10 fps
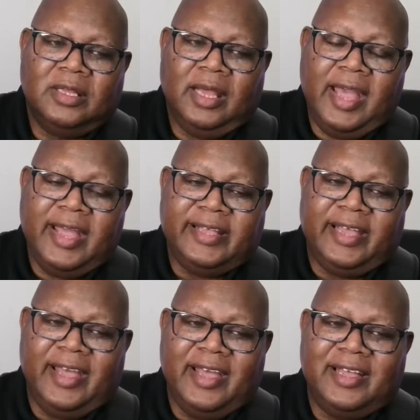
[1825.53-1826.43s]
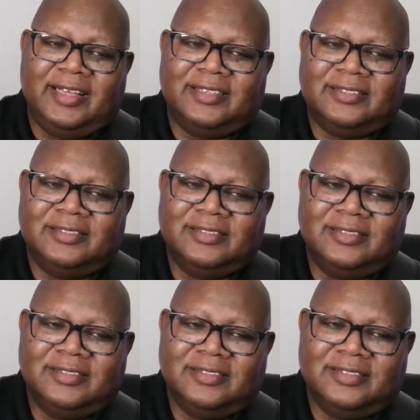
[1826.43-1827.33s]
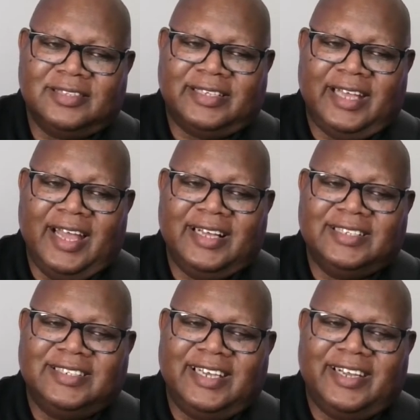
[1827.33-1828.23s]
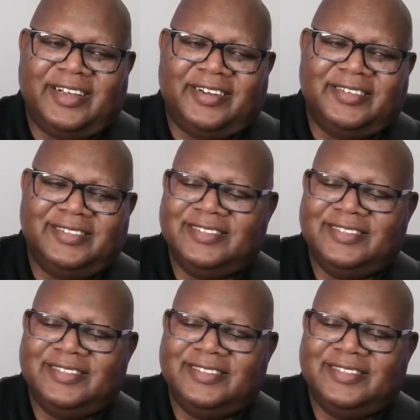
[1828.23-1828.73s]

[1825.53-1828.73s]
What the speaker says: Hey, King! The King is here.